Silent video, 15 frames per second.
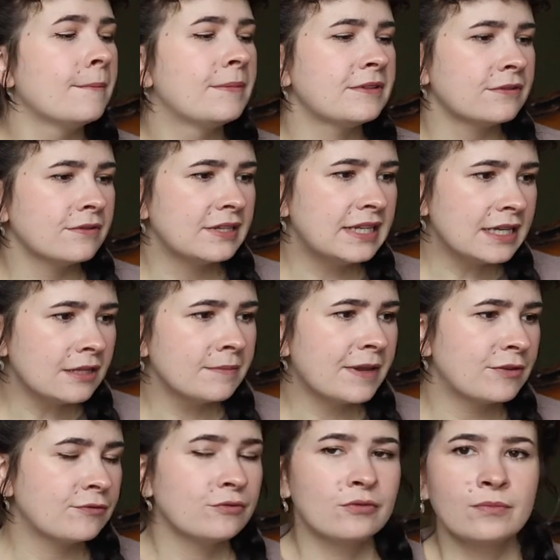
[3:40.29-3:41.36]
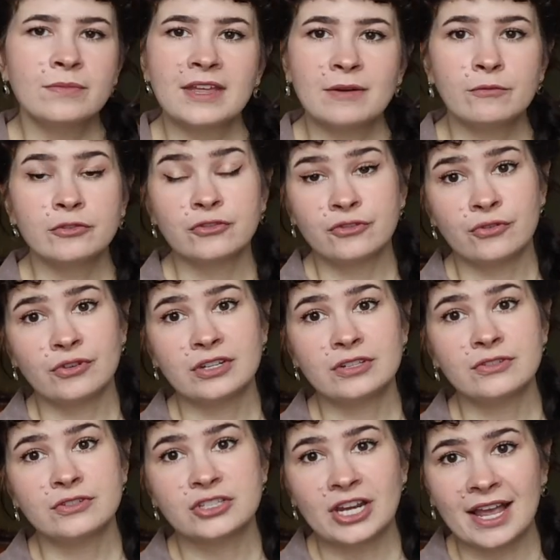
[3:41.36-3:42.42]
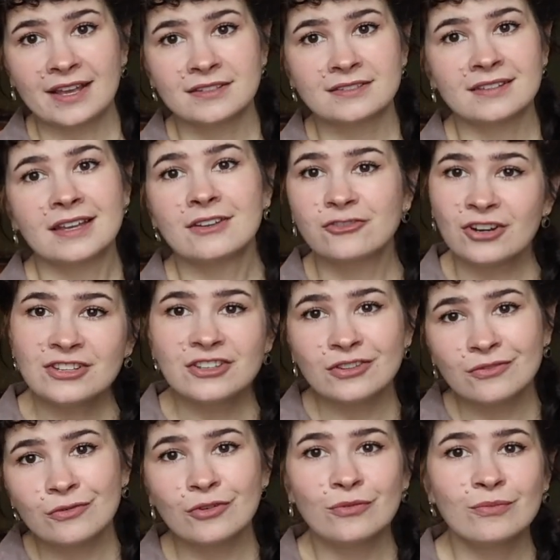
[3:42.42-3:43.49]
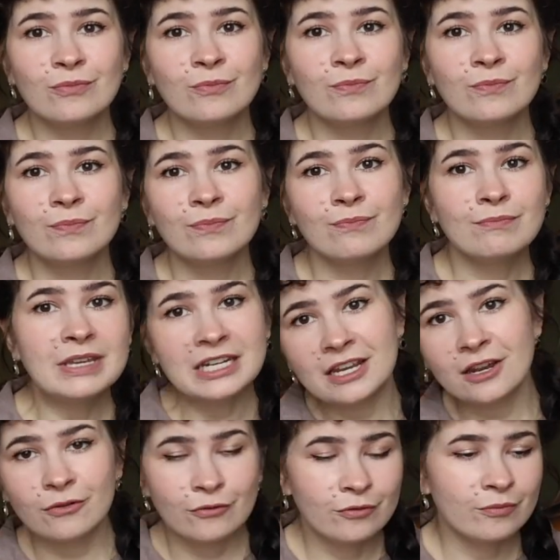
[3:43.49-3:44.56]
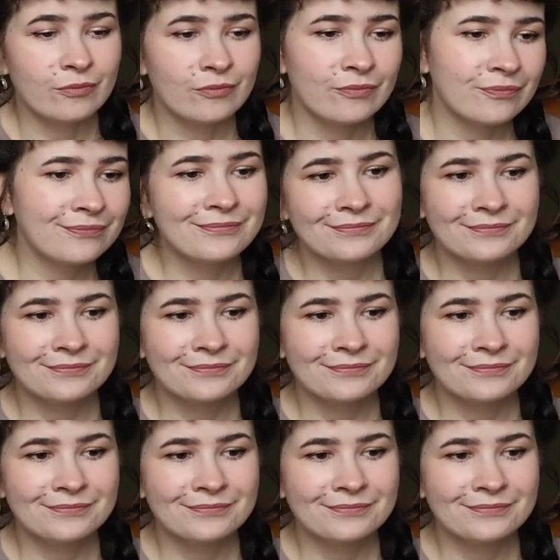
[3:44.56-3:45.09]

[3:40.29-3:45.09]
But so the little bedroom then was turned into Jack's like dressing room, media room,